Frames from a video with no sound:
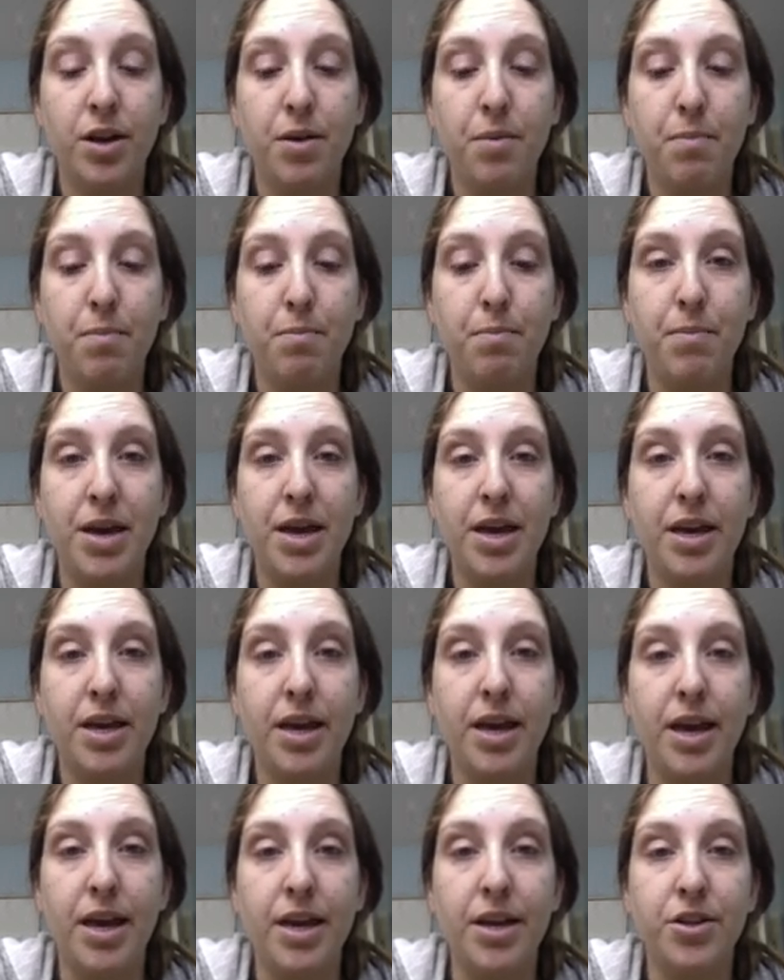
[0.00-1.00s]
make
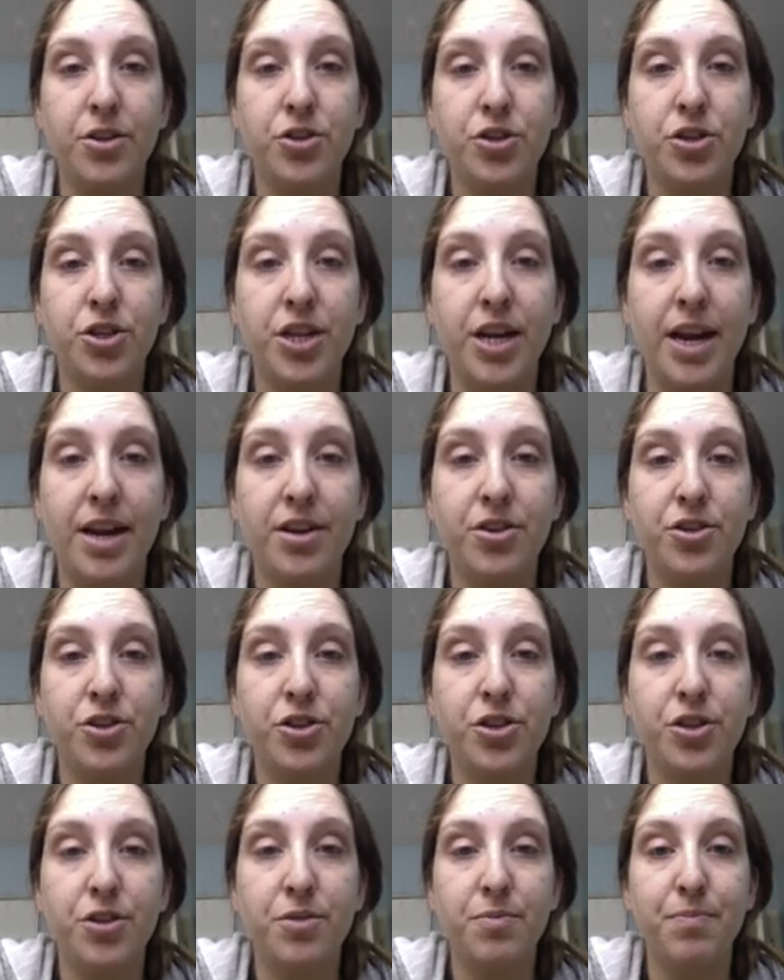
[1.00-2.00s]
a
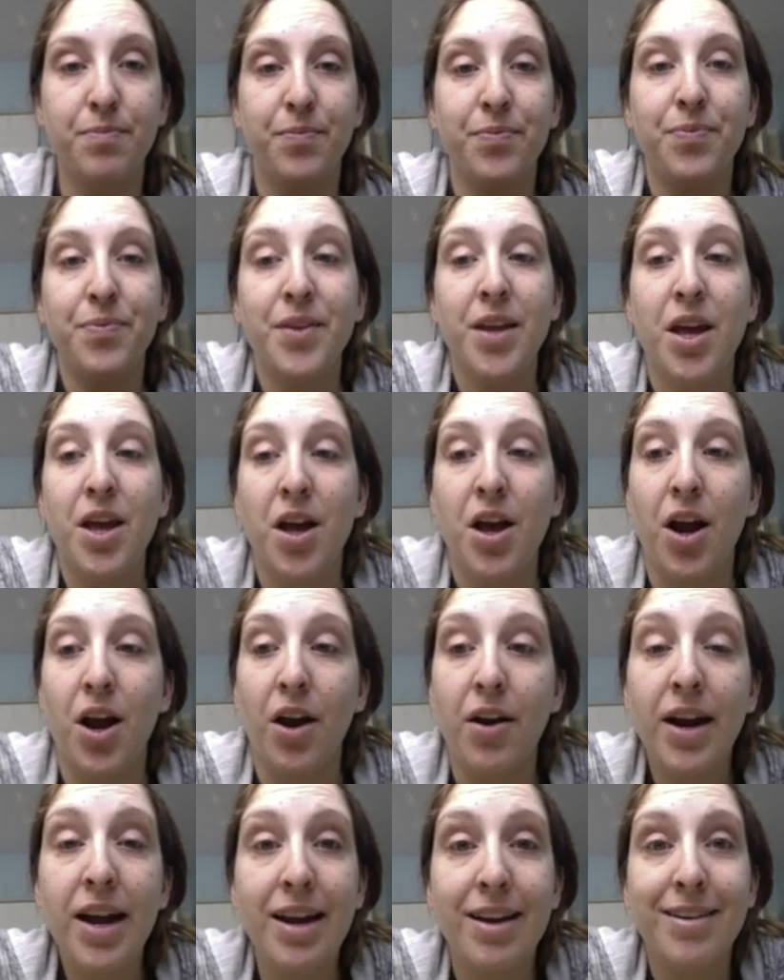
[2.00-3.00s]
change. All
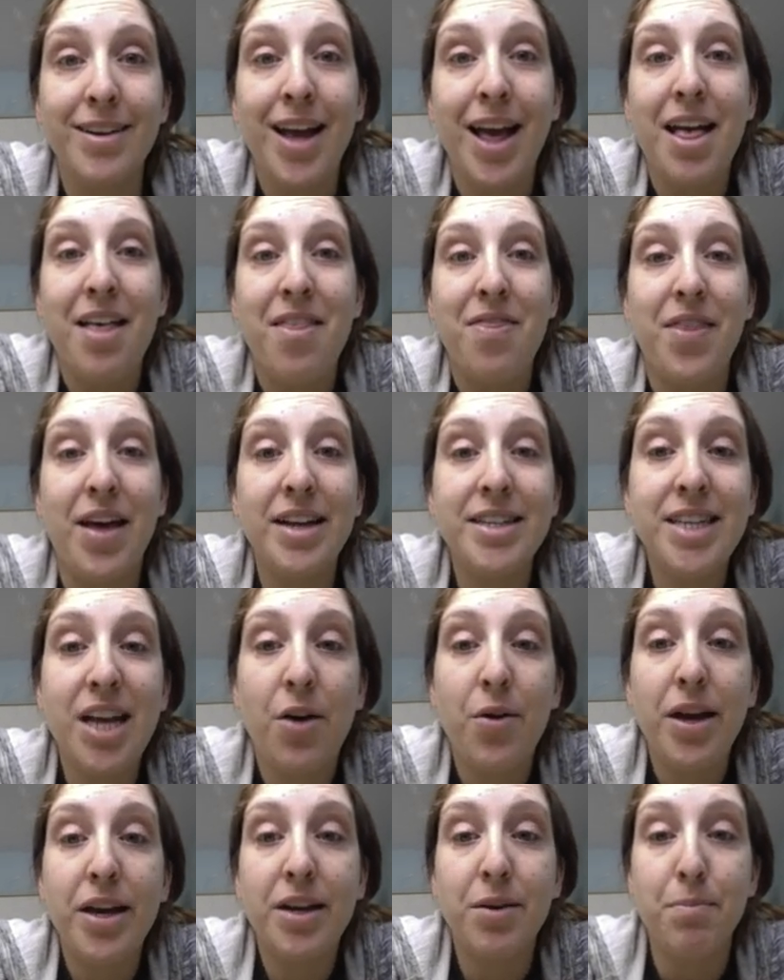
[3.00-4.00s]
right, that's how
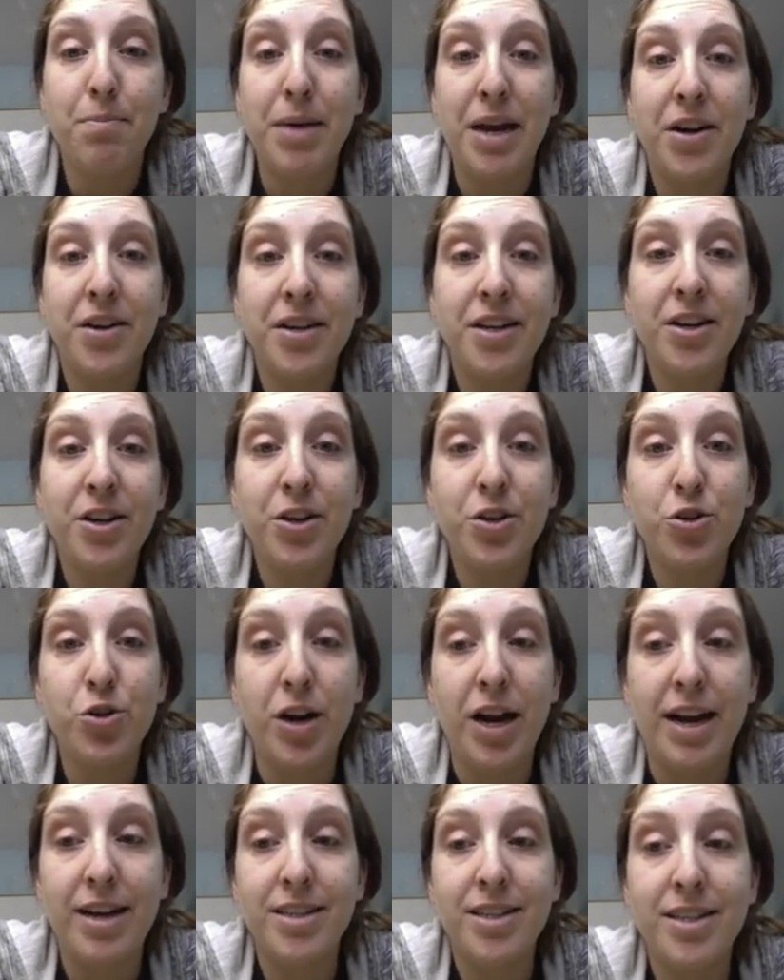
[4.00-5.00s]
I compared and
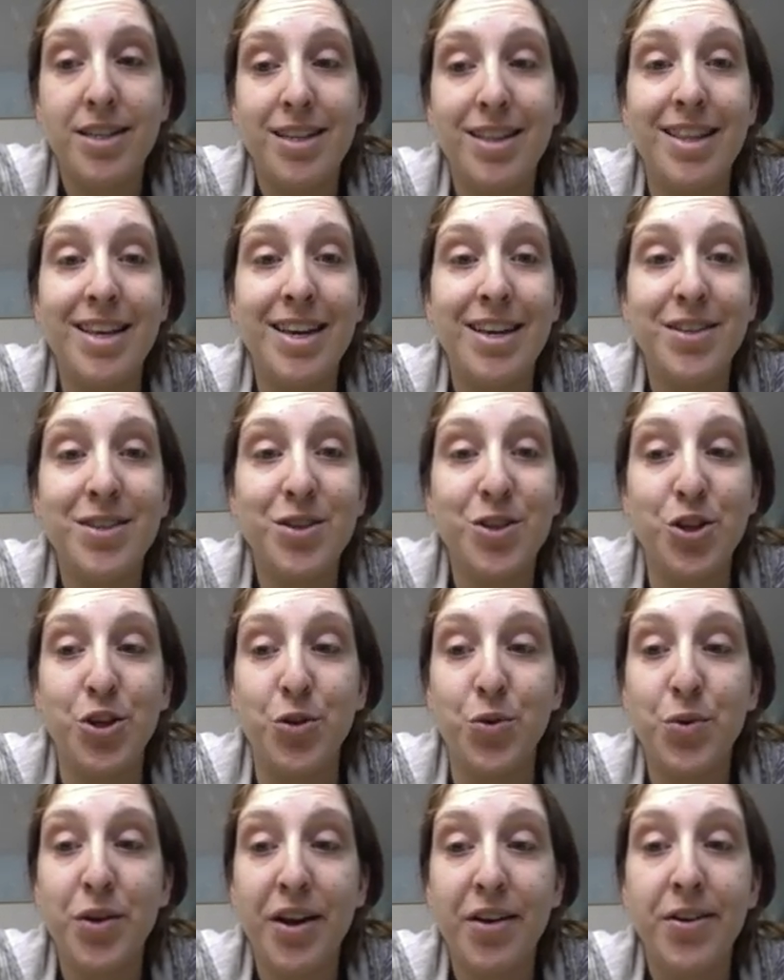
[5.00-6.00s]
contrast these
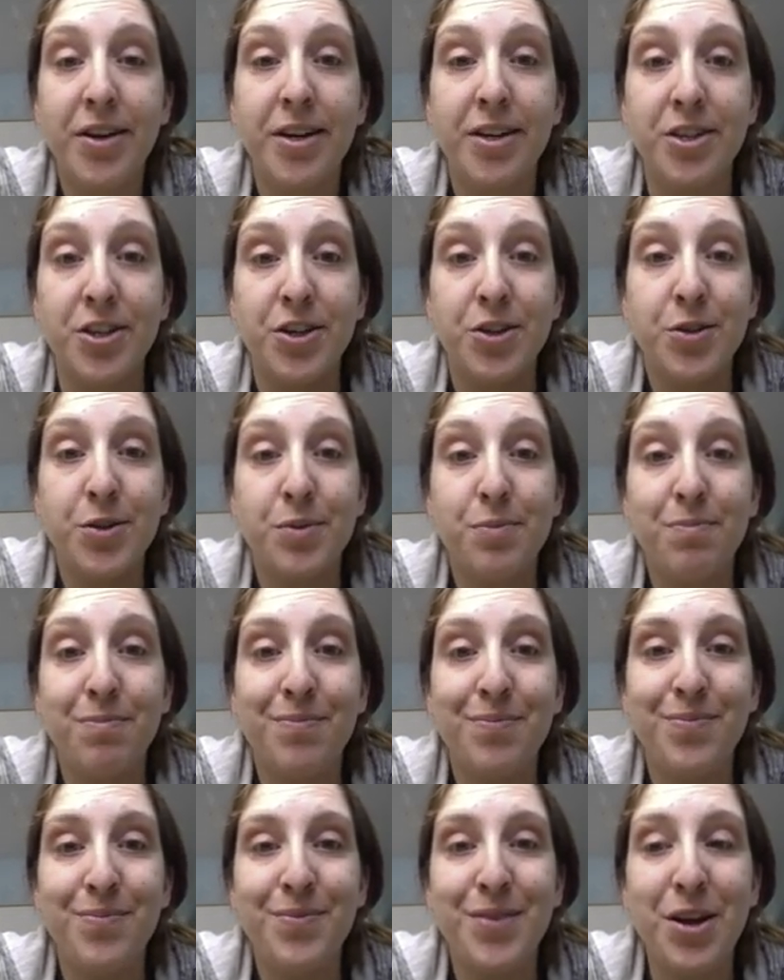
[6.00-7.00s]
two characters.
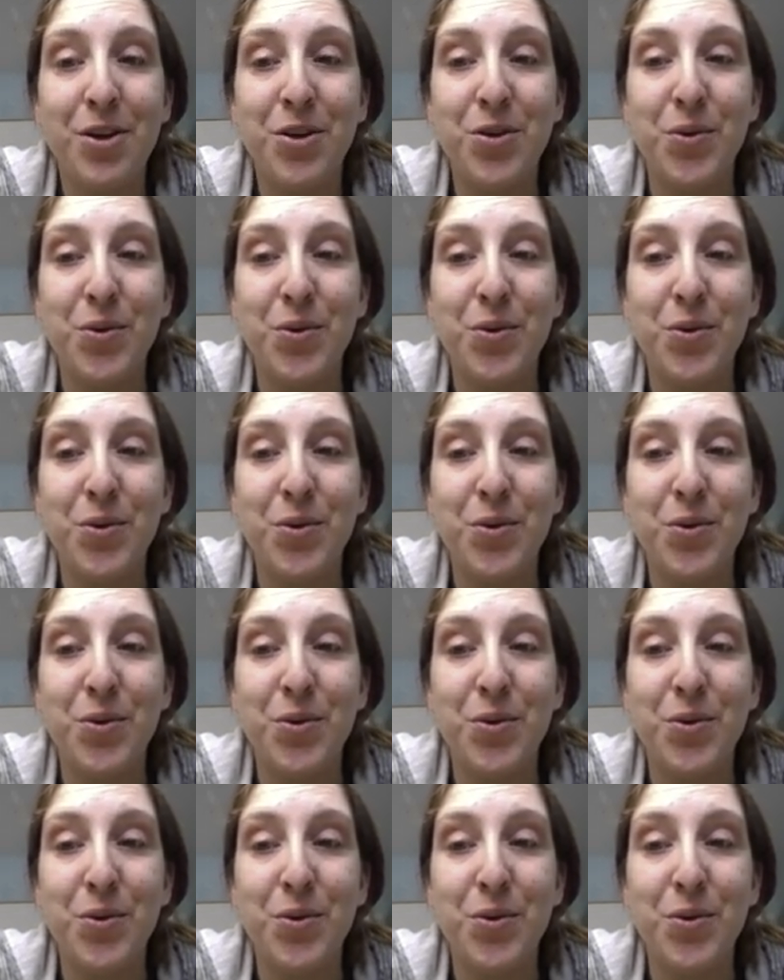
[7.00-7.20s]
Now you